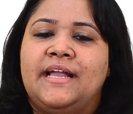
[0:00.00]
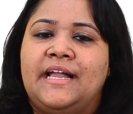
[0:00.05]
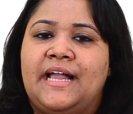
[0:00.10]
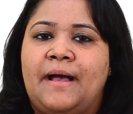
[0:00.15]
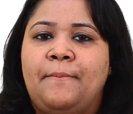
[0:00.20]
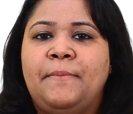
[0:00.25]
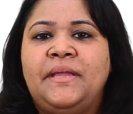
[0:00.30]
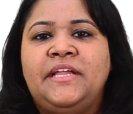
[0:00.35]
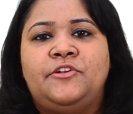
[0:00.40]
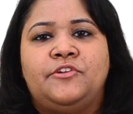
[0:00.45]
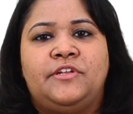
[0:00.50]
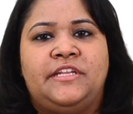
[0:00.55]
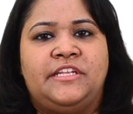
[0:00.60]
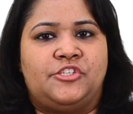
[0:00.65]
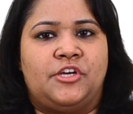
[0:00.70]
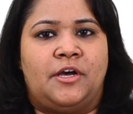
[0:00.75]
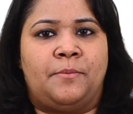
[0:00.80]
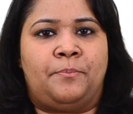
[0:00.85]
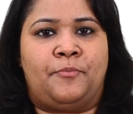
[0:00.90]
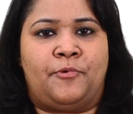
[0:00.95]
Coming to the
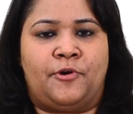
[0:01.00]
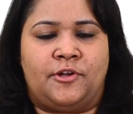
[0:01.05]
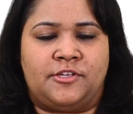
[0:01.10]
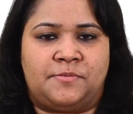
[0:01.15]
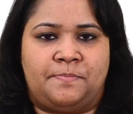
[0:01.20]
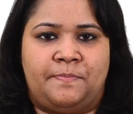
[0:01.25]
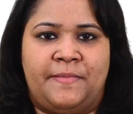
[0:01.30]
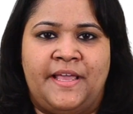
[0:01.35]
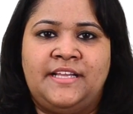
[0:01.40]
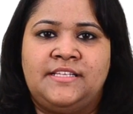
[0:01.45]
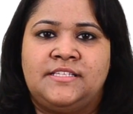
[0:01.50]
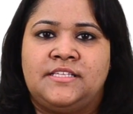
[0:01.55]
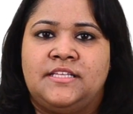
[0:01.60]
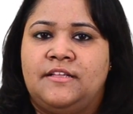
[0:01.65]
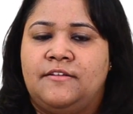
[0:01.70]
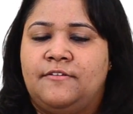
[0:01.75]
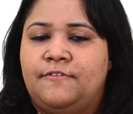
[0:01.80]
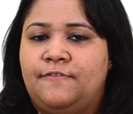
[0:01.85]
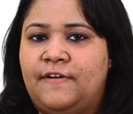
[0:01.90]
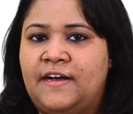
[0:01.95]
job prospects,
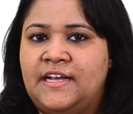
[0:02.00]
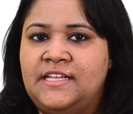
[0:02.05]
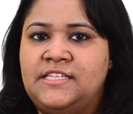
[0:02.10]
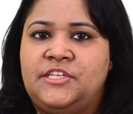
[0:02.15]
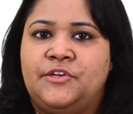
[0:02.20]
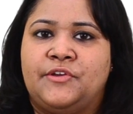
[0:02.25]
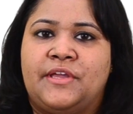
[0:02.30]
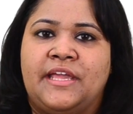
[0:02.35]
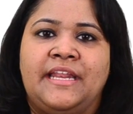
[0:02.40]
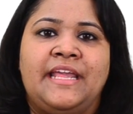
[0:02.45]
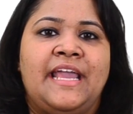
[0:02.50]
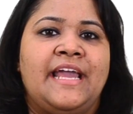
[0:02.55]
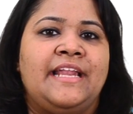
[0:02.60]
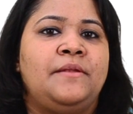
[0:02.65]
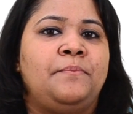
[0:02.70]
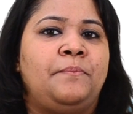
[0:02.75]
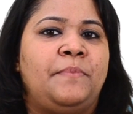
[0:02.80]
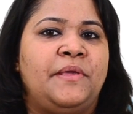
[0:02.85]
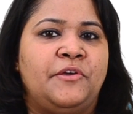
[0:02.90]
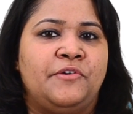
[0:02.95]
first you can get
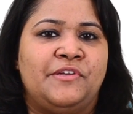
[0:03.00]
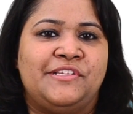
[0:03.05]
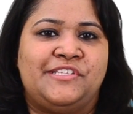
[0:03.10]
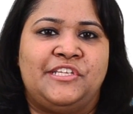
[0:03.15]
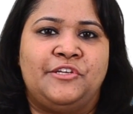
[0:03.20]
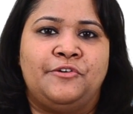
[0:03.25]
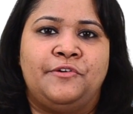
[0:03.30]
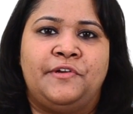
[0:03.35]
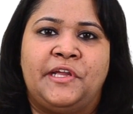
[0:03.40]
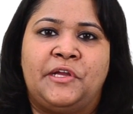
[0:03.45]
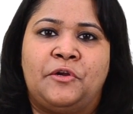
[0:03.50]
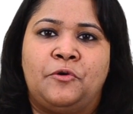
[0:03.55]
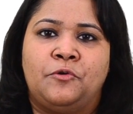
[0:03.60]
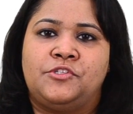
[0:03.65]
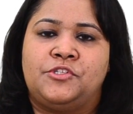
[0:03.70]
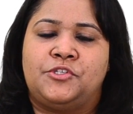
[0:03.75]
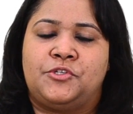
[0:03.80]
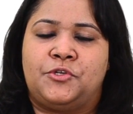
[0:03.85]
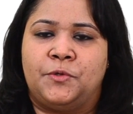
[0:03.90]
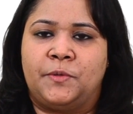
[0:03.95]
in PSU
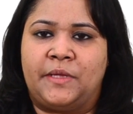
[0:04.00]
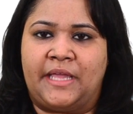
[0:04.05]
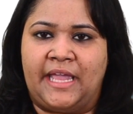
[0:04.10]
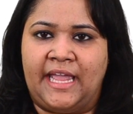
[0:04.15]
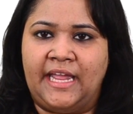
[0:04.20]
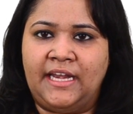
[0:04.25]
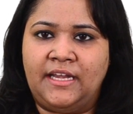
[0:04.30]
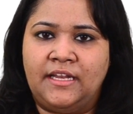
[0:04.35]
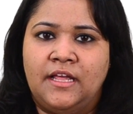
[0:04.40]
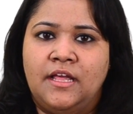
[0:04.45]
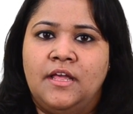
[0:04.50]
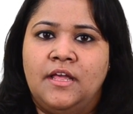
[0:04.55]
recruits through GATE.